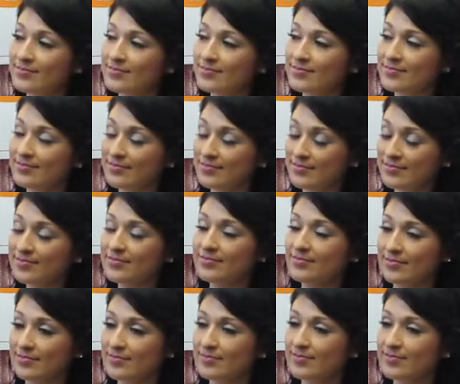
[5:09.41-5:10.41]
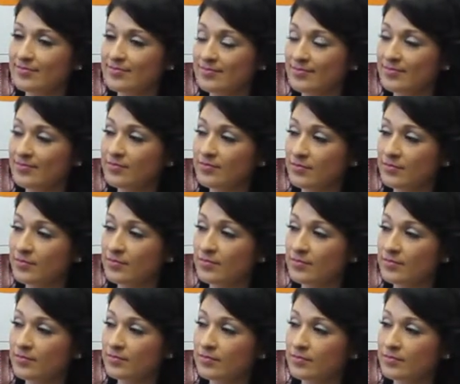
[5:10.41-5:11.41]

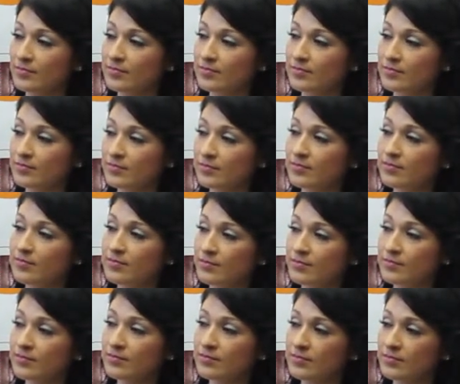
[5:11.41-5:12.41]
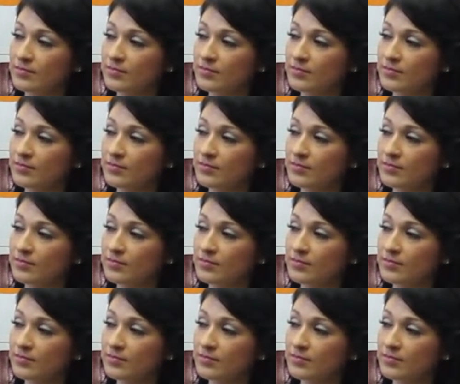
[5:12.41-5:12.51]
This person isn't speaking.